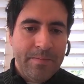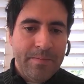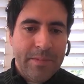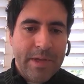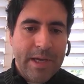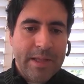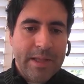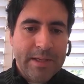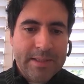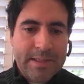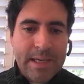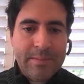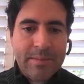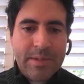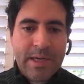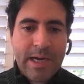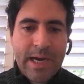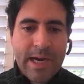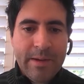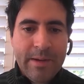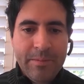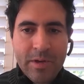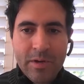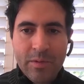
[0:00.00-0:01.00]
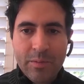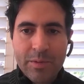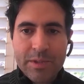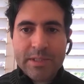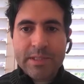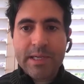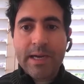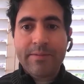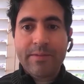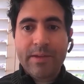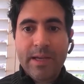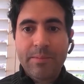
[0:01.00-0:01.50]
at the same time, we
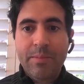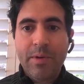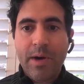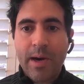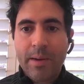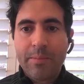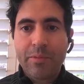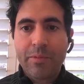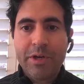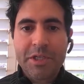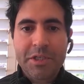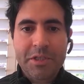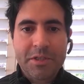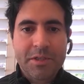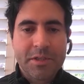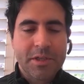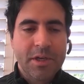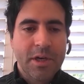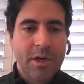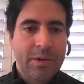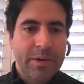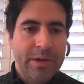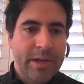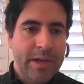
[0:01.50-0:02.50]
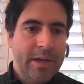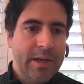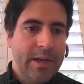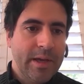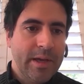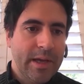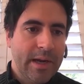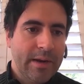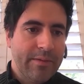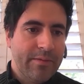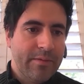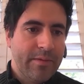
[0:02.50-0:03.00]
still have to keep the operations going.
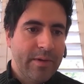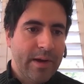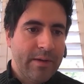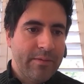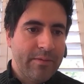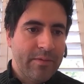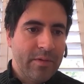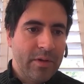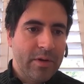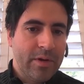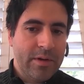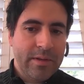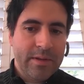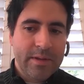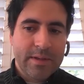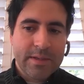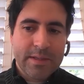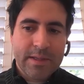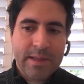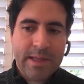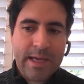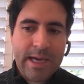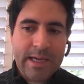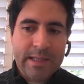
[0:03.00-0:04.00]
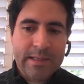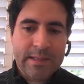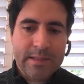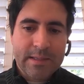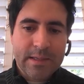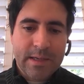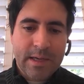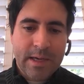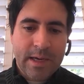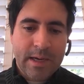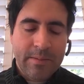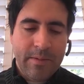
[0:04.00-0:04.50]
And I've learned that
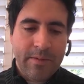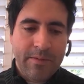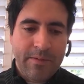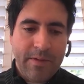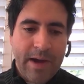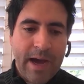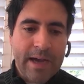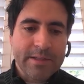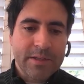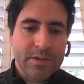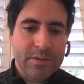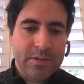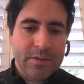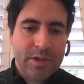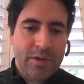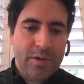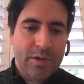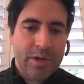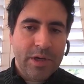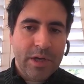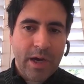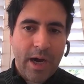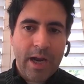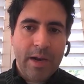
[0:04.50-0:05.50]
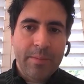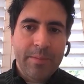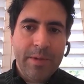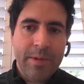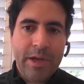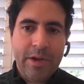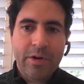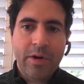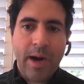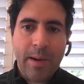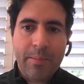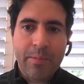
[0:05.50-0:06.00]
the faster that you can
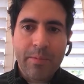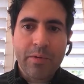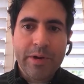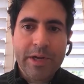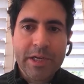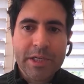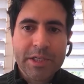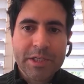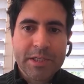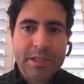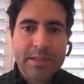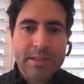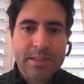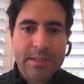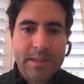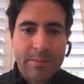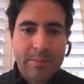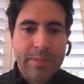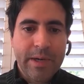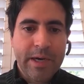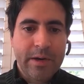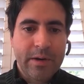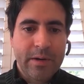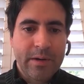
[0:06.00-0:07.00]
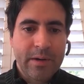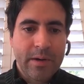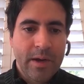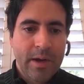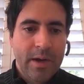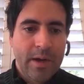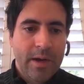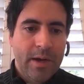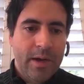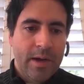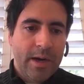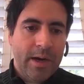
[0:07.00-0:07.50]
automate your operations, the better.
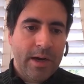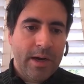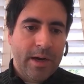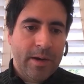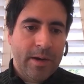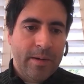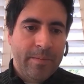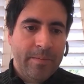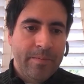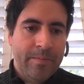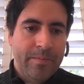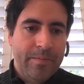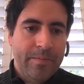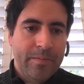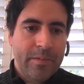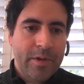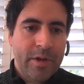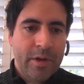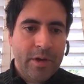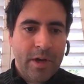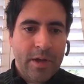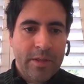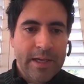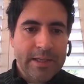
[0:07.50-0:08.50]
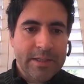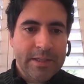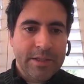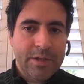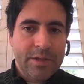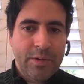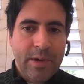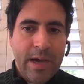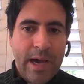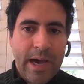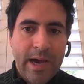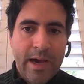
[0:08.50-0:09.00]
Unless
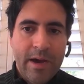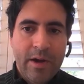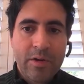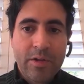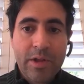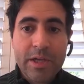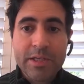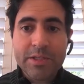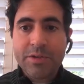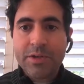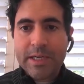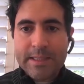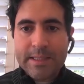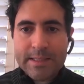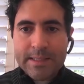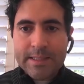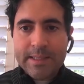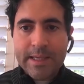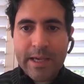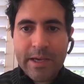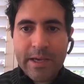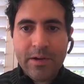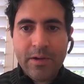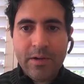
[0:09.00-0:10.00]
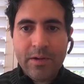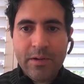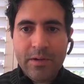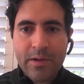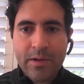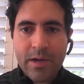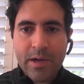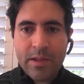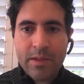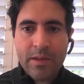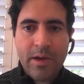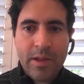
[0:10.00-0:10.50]
you're at scale
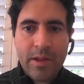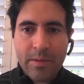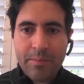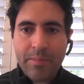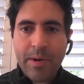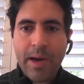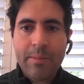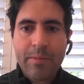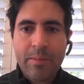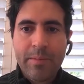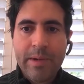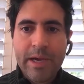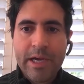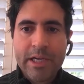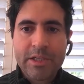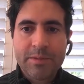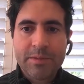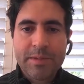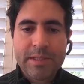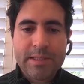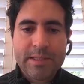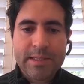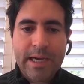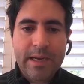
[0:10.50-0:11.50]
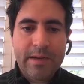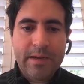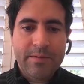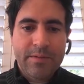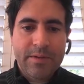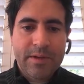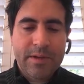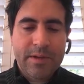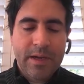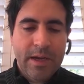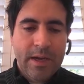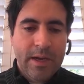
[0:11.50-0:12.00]
on the property management side of
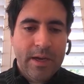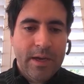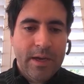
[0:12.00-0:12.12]
it,